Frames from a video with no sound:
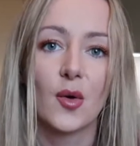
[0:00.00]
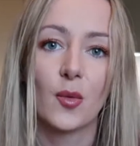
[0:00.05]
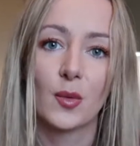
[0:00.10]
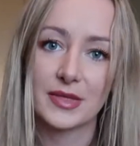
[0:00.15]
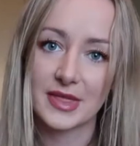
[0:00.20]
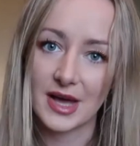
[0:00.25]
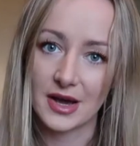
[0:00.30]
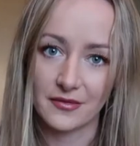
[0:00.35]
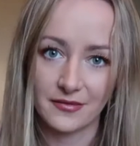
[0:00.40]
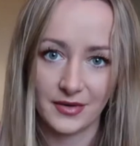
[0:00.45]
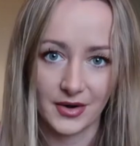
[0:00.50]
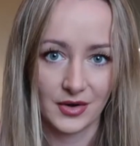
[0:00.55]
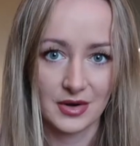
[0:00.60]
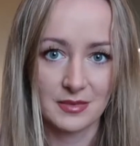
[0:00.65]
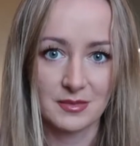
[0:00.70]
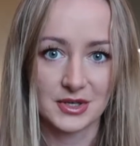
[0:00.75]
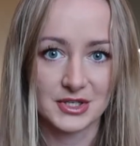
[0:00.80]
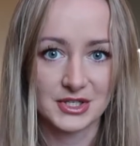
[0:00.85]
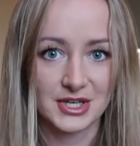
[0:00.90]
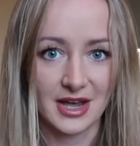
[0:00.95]
without very
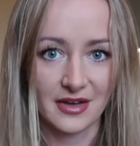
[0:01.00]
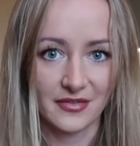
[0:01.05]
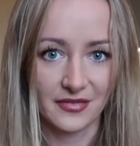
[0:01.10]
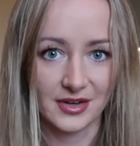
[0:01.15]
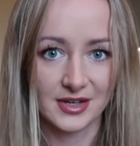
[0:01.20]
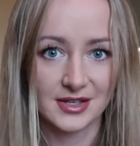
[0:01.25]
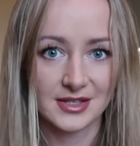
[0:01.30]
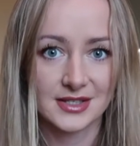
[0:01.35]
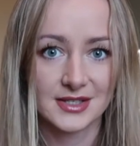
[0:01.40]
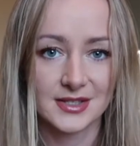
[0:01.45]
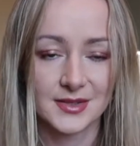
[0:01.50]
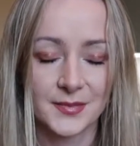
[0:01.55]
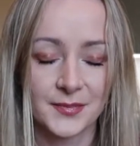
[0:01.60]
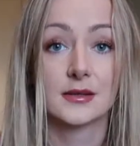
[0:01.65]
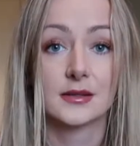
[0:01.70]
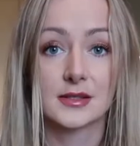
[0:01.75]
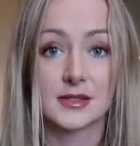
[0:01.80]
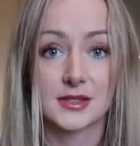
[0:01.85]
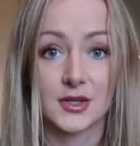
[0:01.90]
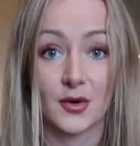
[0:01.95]
much effort.
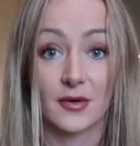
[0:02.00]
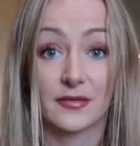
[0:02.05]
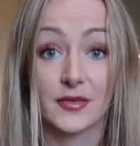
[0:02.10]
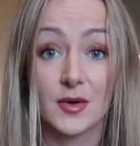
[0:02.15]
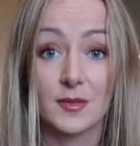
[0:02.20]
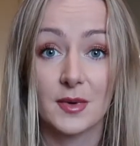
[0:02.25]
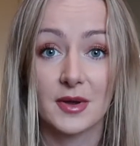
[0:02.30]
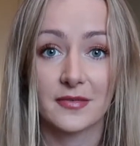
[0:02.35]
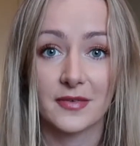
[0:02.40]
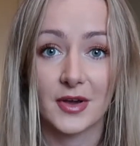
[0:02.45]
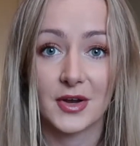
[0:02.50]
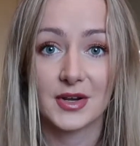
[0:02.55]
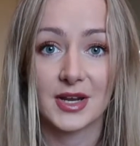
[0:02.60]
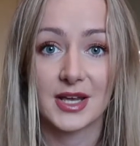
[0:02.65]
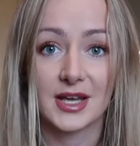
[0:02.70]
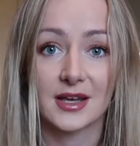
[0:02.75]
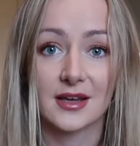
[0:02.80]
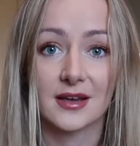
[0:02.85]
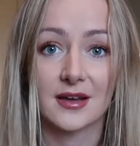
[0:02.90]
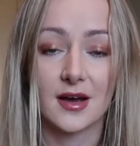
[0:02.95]
So I've got my phone
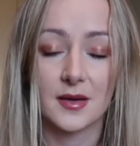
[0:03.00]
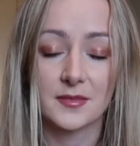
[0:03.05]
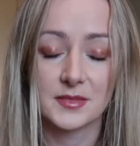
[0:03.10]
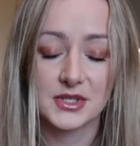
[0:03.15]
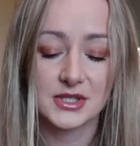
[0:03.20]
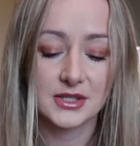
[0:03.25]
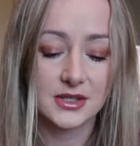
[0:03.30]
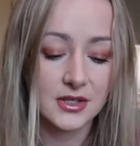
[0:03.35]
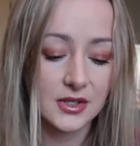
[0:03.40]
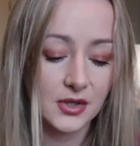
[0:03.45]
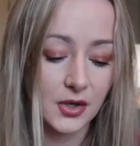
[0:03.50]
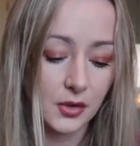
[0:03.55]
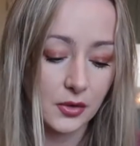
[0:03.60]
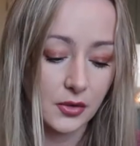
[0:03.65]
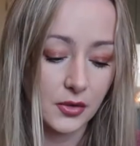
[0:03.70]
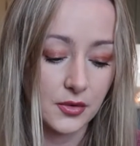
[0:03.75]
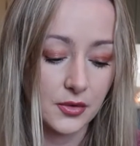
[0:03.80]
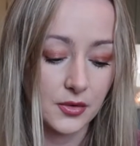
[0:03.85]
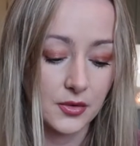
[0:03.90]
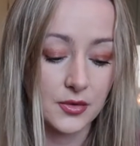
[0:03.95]
here. I'm just going to go
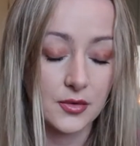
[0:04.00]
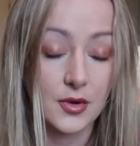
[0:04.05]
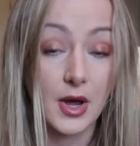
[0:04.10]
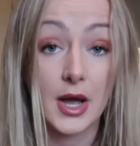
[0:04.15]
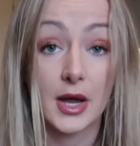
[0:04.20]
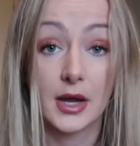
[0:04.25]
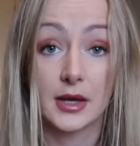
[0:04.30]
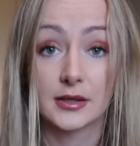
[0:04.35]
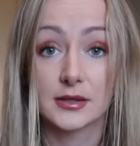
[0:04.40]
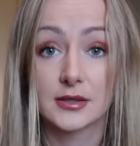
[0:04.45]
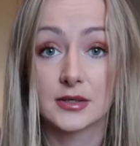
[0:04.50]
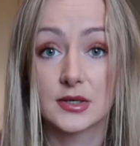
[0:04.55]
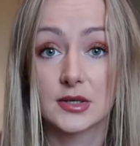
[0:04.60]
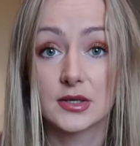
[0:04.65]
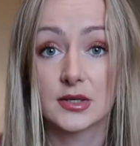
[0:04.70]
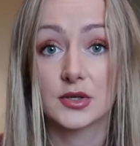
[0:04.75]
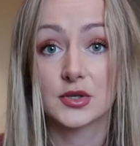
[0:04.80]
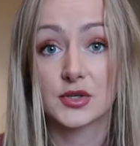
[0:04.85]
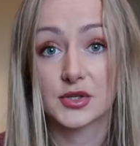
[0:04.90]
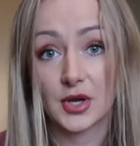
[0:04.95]
through
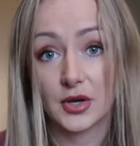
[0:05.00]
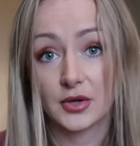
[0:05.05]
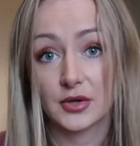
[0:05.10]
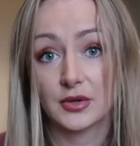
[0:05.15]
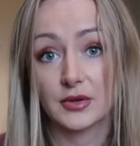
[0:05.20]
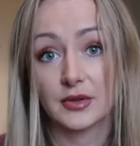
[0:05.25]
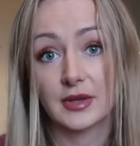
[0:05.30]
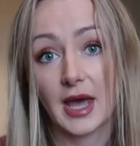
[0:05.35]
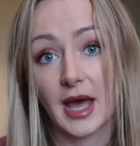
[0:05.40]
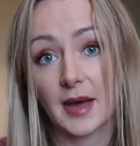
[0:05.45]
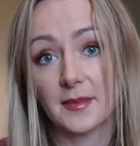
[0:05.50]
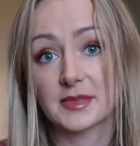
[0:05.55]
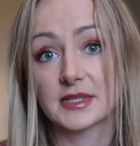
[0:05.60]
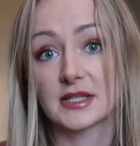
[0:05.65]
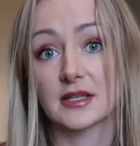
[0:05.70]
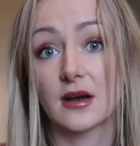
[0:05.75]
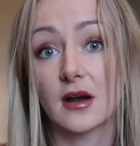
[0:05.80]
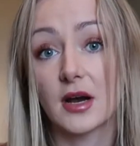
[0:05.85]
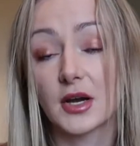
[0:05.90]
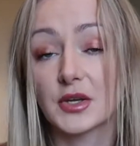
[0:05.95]
and show you the apps
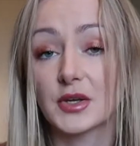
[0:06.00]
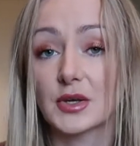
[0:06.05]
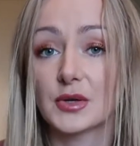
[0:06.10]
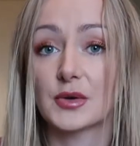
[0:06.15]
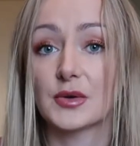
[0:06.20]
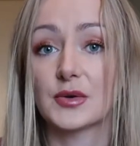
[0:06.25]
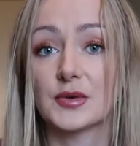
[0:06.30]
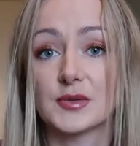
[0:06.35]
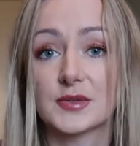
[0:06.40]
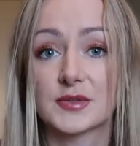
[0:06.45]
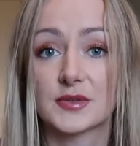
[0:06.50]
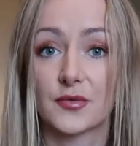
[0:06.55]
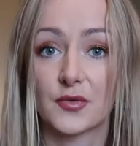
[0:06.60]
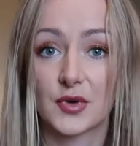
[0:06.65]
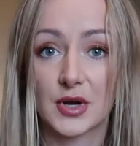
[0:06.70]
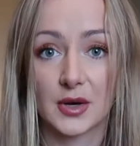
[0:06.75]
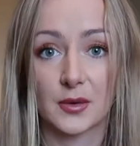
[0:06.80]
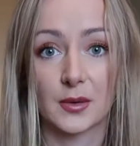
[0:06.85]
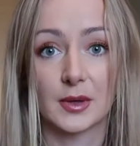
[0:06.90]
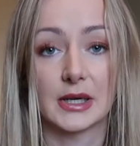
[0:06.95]
that I use
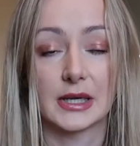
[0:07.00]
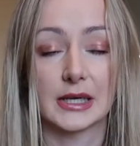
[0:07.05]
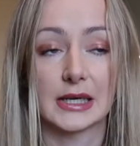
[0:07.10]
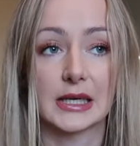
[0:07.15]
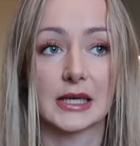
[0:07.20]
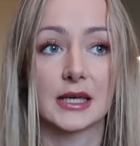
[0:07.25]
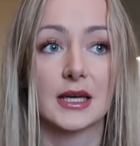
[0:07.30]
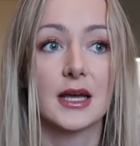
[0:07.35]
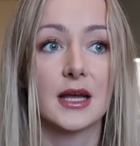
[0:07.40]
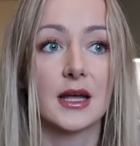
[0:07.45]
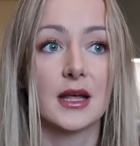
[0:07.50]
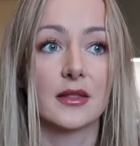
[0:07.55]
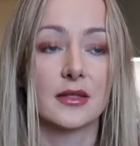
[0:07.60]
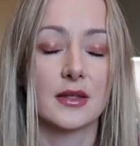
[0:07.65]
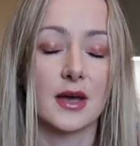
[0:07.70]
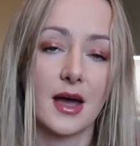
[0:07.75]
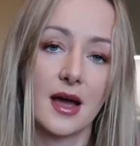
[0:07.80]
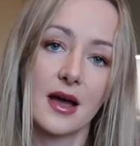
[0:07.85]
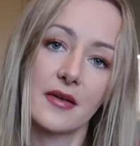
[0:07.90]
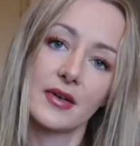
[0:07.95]
frequently
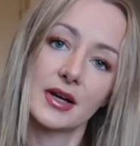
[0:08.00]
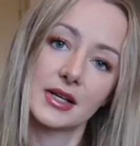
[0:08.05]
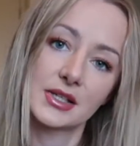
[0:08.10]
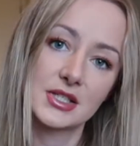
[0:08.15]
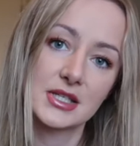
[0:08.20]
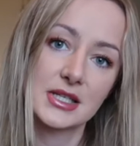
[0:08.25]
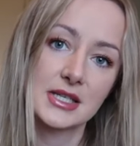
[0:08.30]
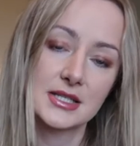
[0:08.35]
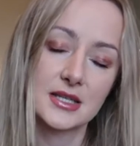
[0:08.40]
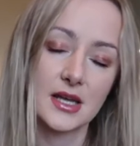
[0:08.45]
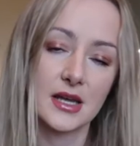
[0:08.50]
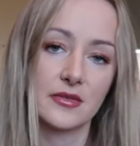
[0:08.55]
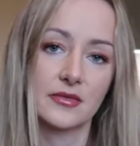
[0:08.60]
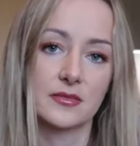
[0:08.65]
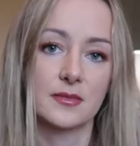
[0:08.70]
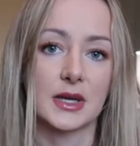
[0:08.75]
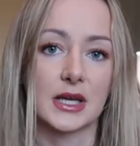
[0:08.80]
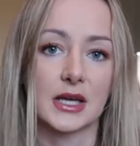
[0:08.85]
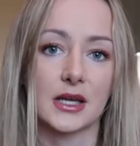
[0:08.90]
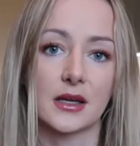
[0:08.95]
that have actually saved
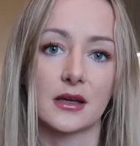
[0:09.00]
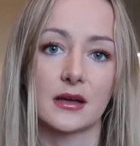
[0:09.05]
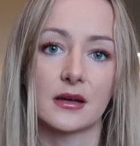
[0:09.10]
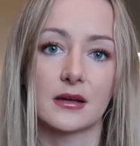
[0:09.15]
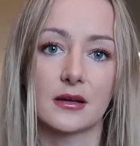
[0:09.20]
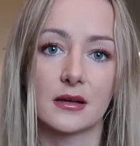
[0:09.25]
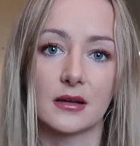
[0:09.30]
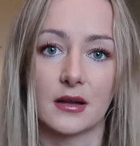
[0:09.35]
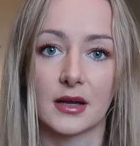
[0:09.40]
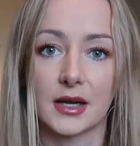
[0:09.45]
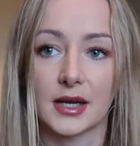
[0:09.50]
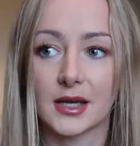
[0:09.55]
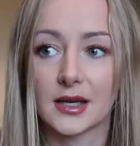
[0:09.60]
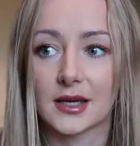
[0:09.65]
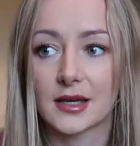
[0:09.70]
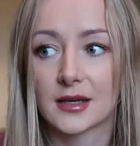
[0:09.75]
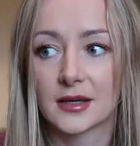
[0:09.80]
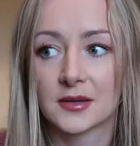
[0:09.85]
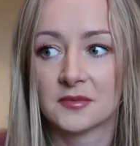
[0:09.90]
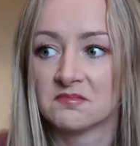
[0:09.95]
me
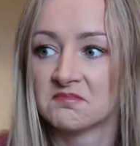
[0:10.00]
like